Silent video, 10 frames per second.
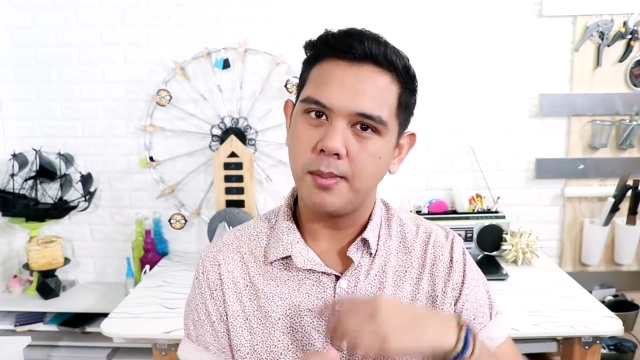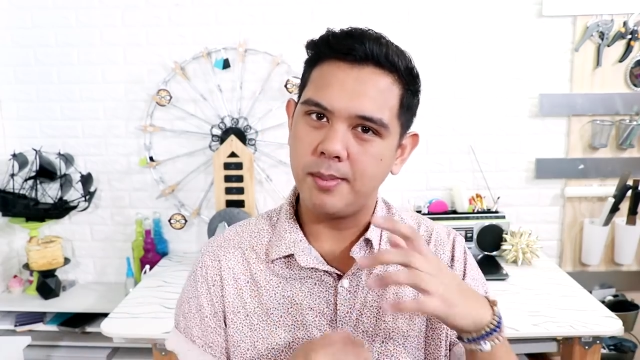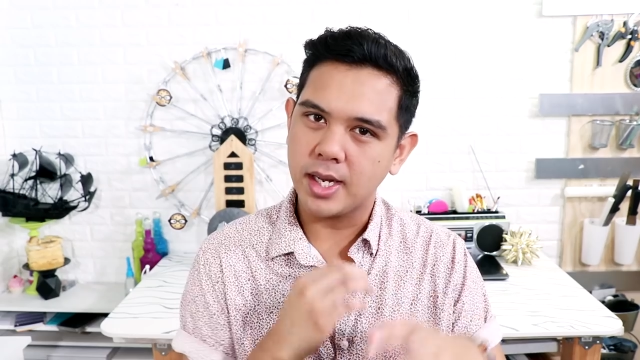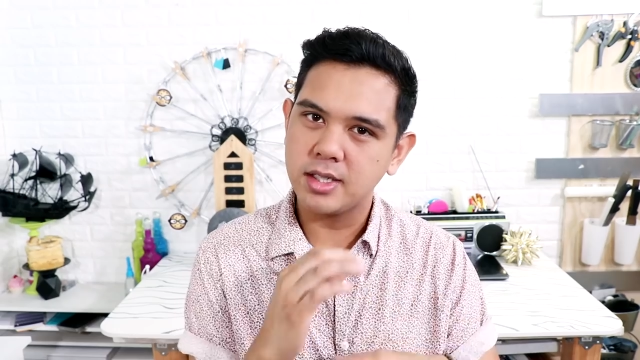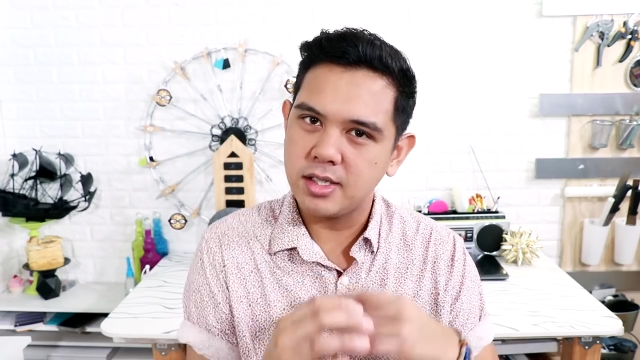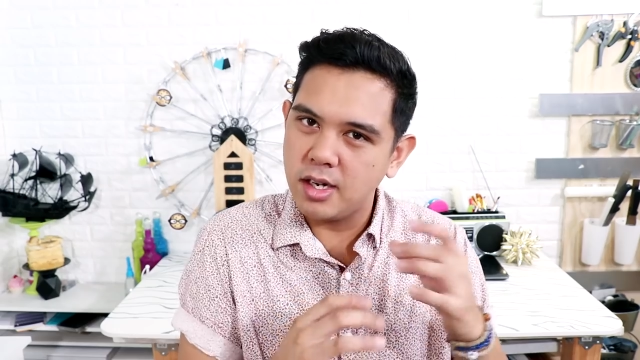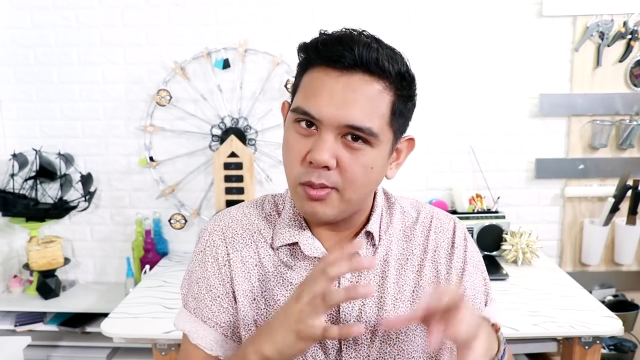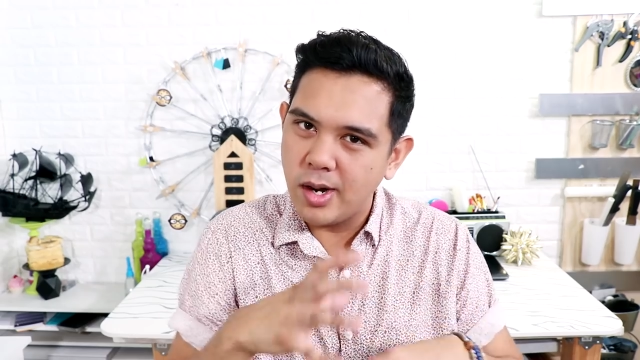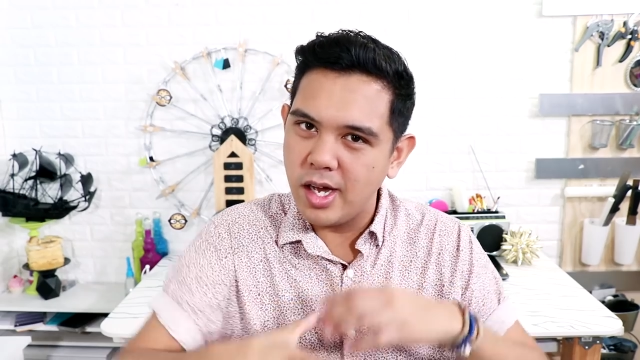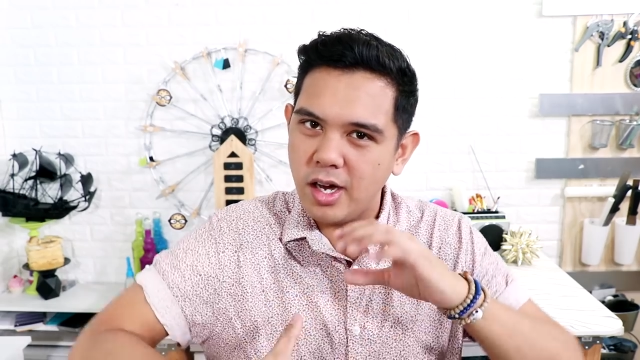mixed it
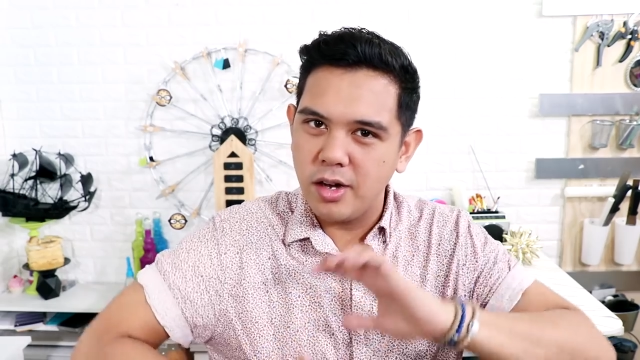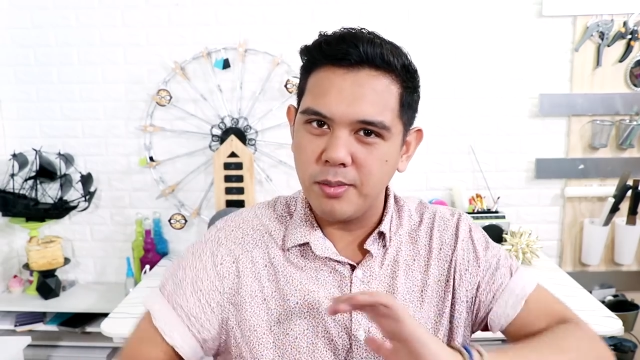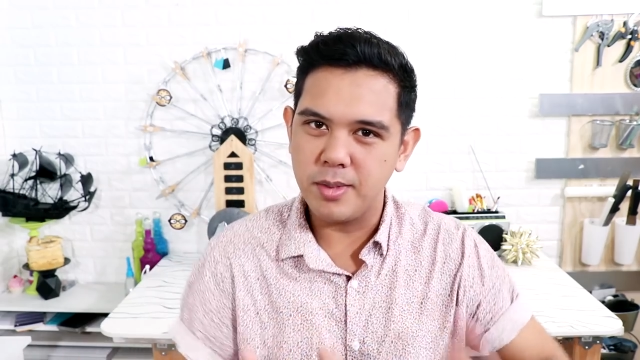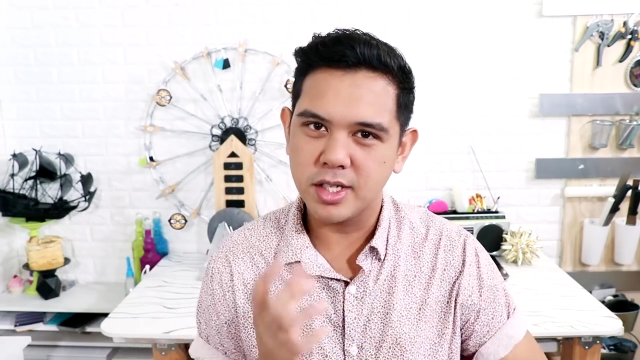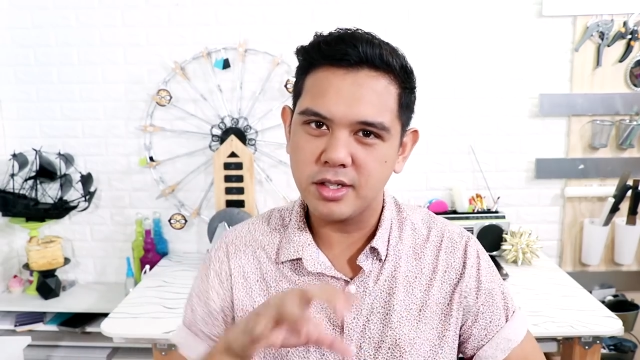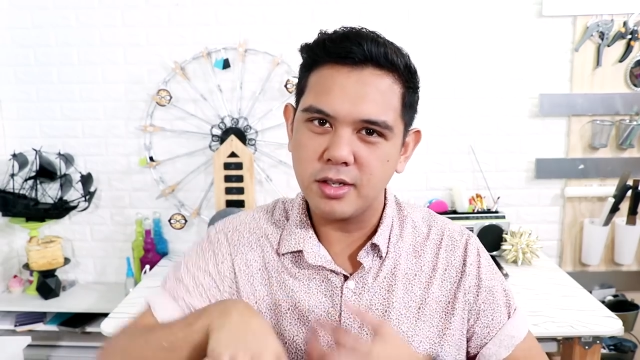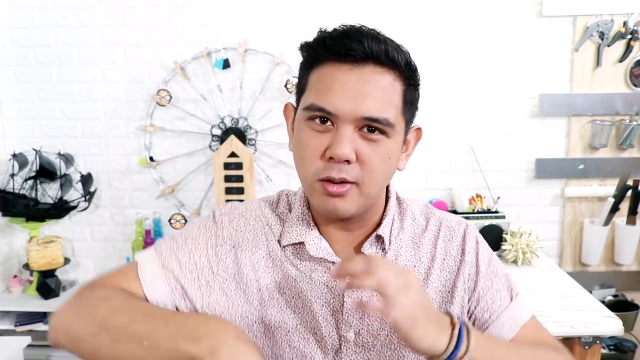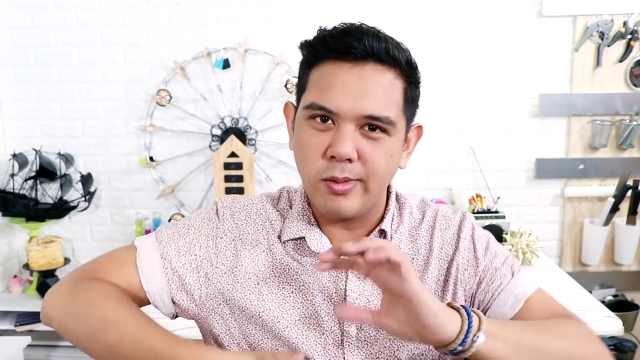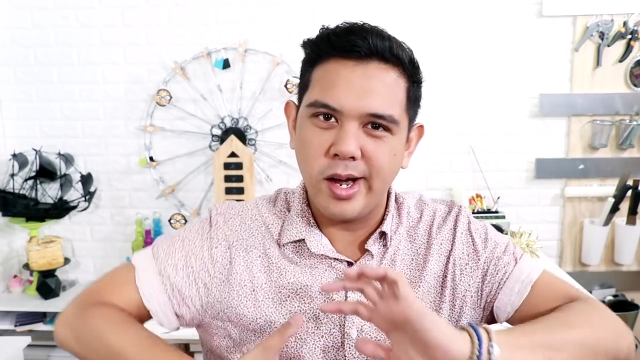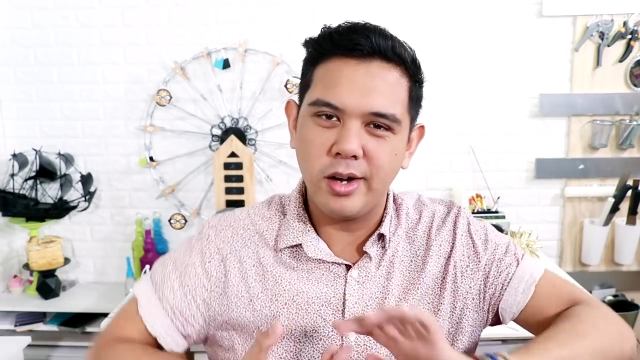around, mixed it
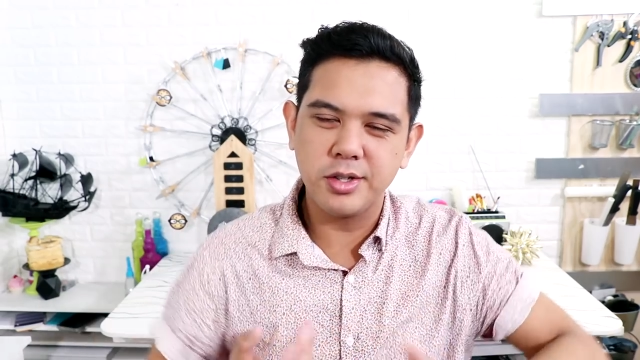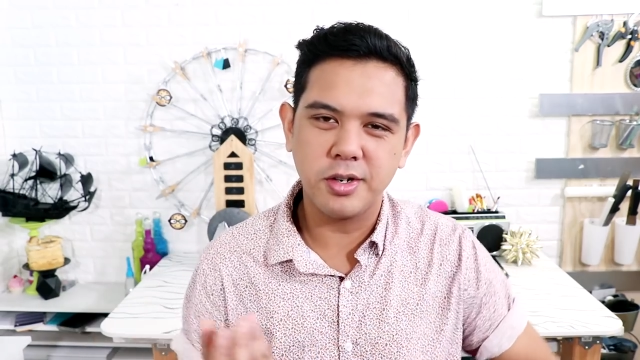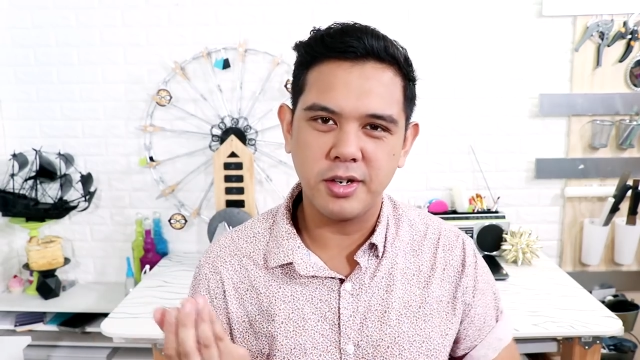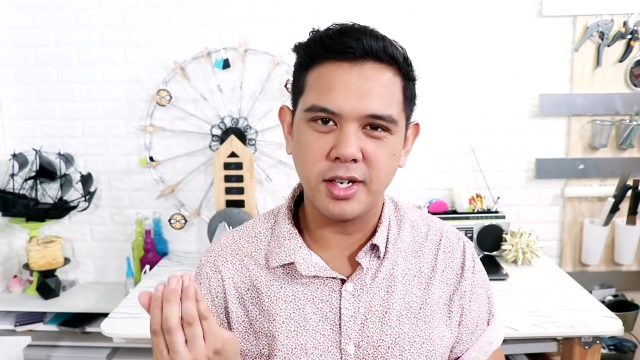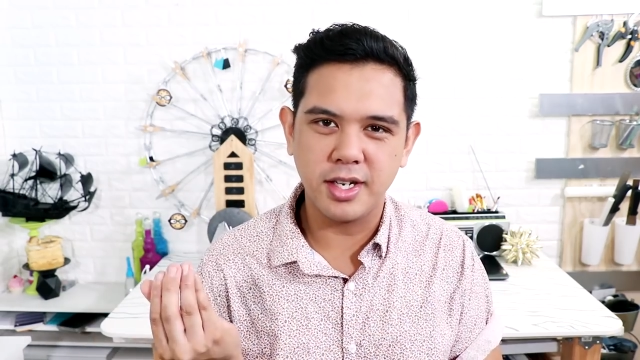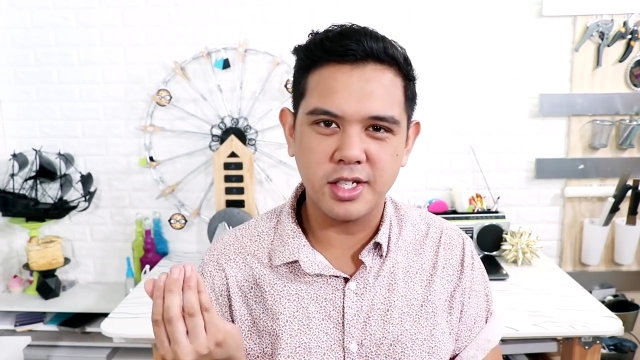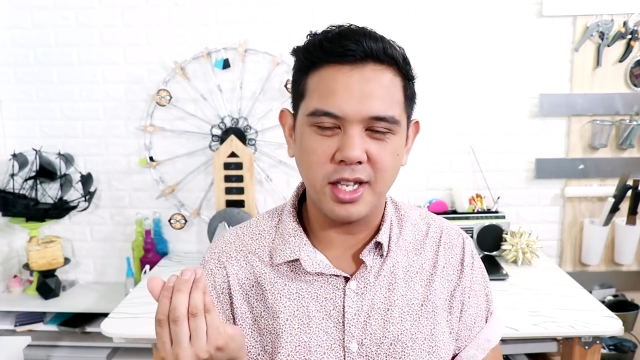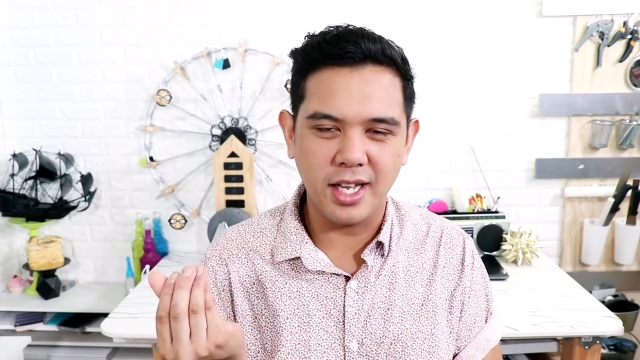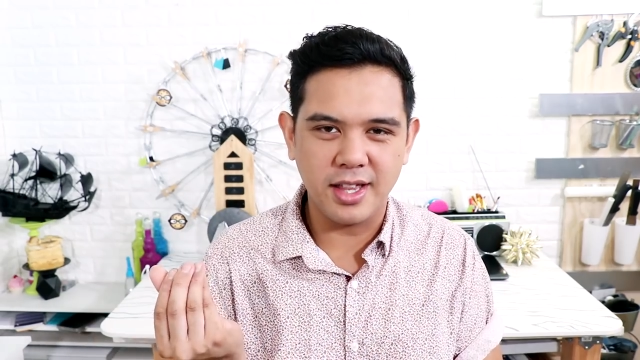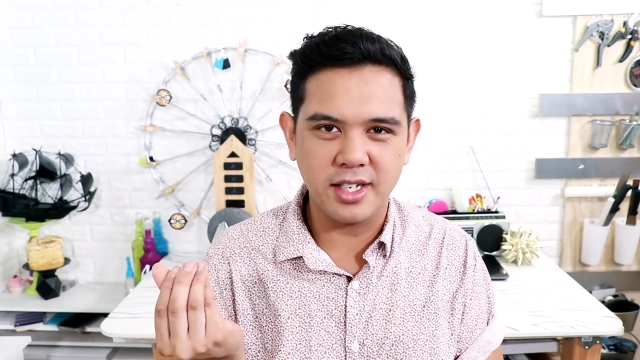around, turned it into
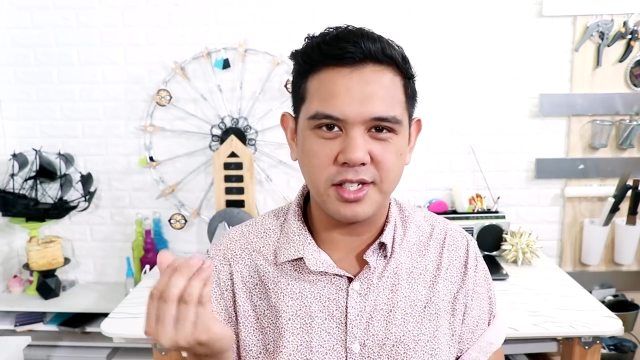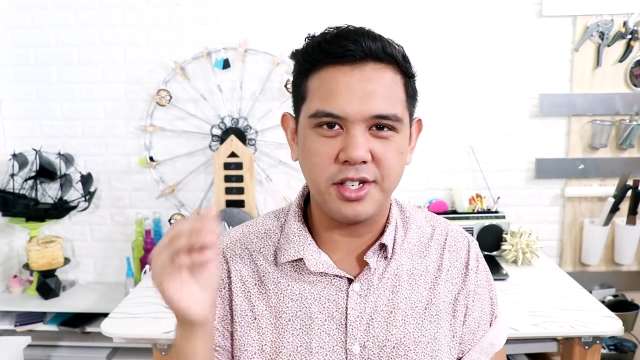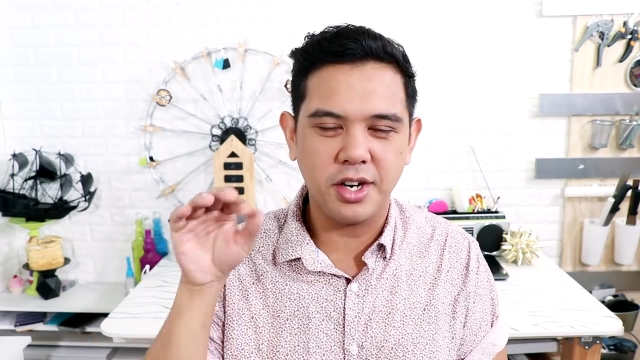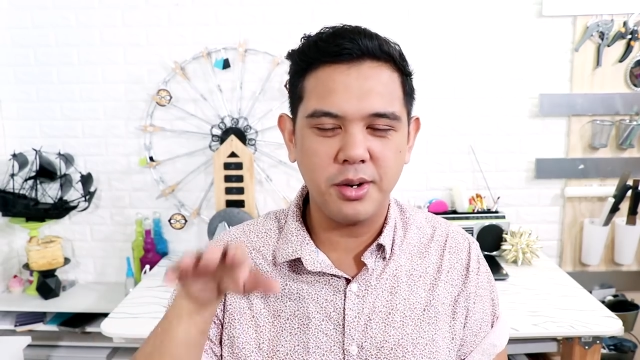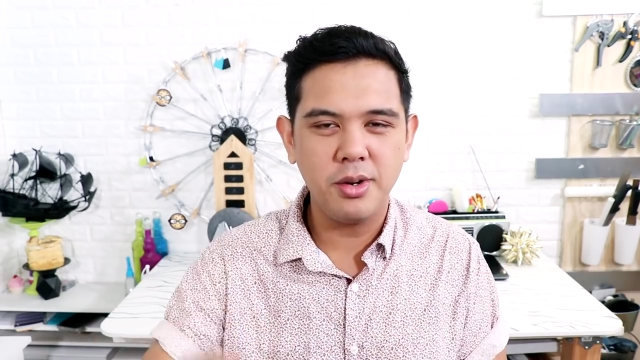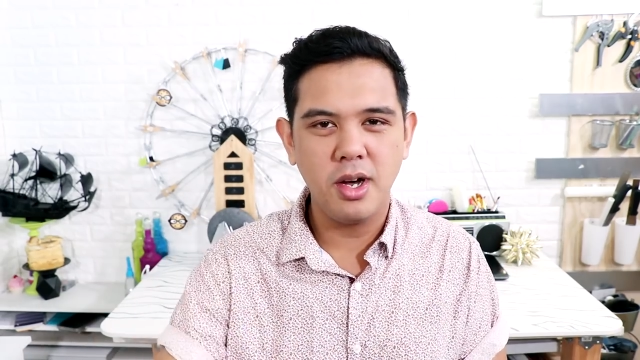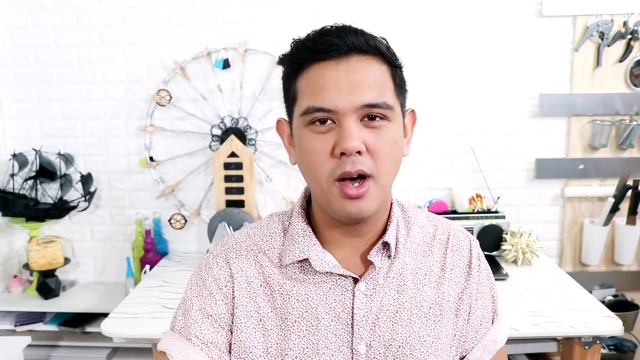like this dough.